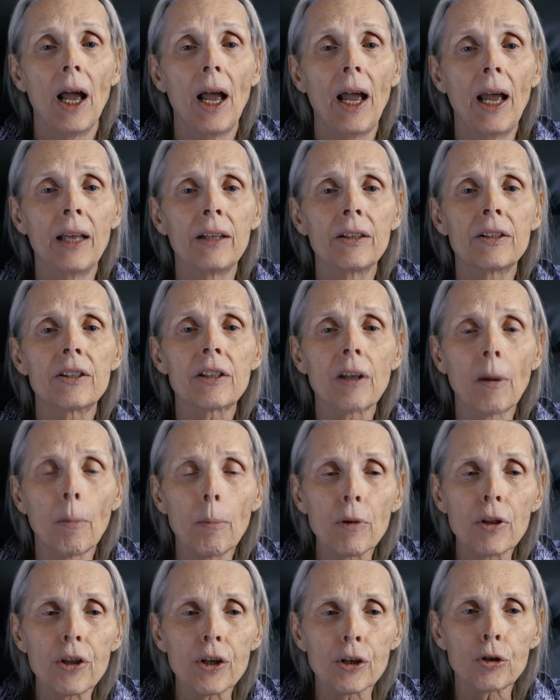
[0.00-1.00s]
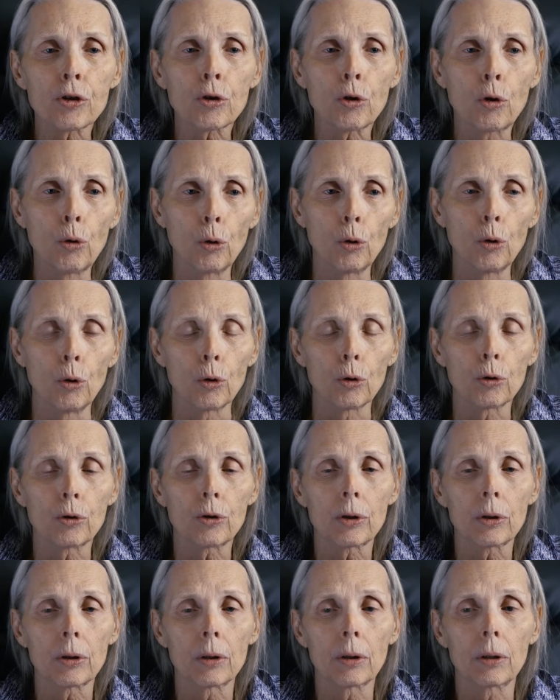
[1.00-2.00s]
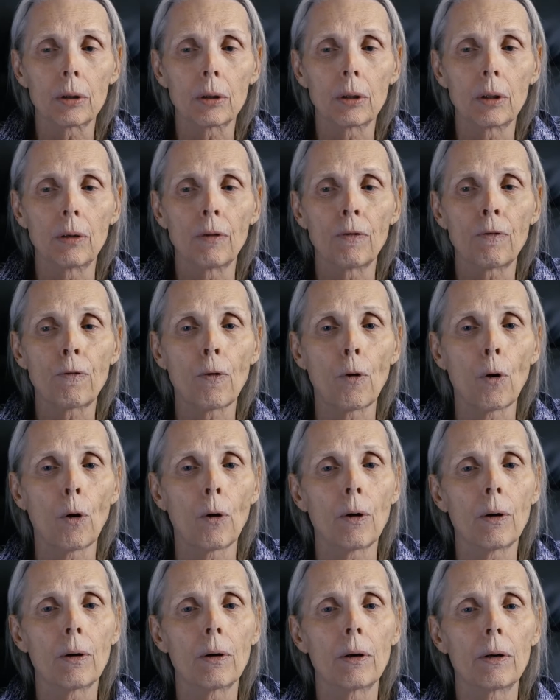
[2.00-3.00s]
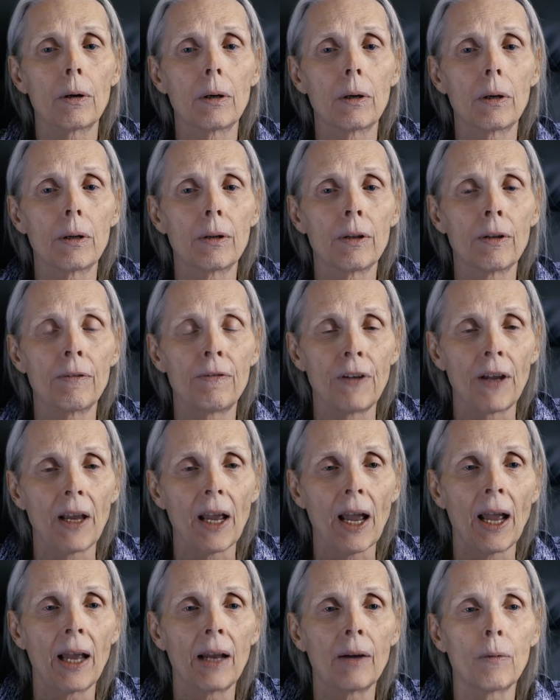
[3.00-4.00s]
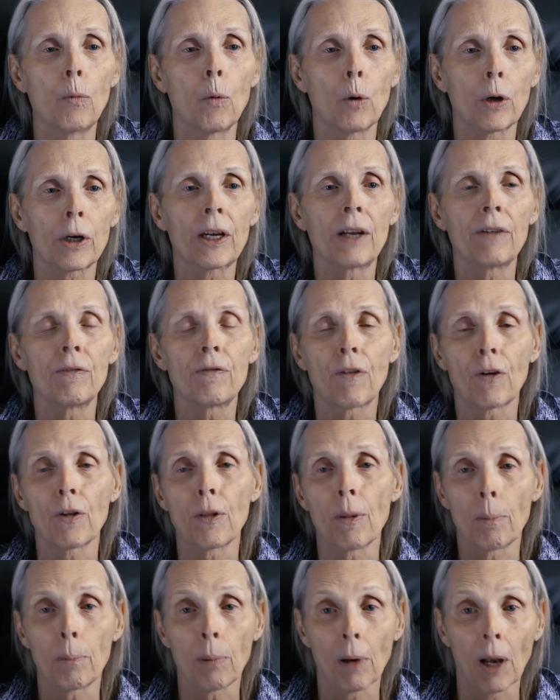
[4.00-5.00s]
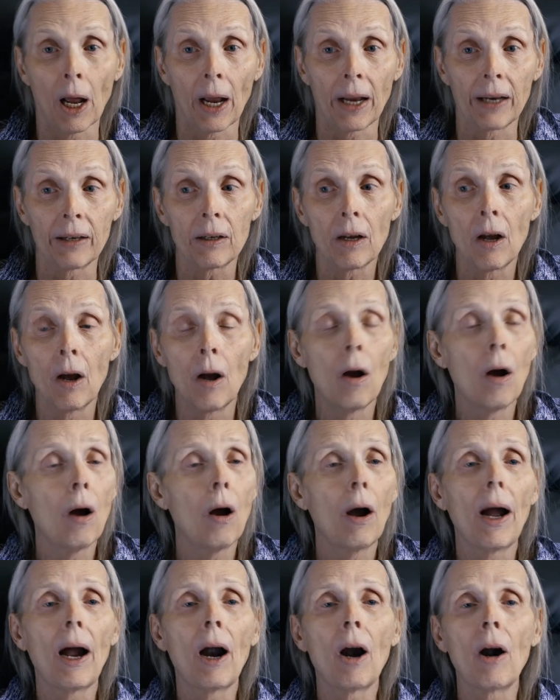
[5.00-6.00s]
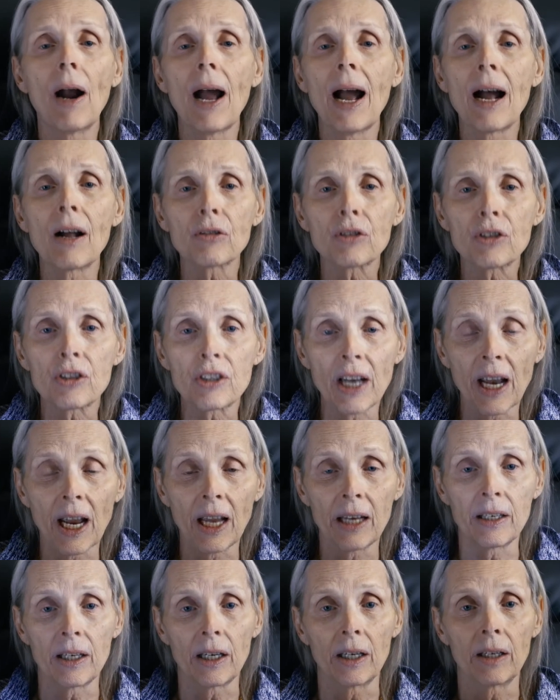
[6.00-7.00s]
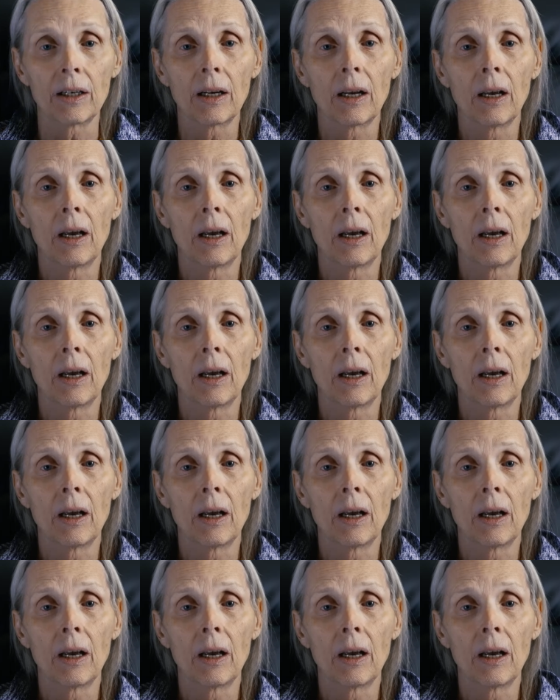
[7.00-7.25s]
And some of the schools for the VA working for the blind are outstanding.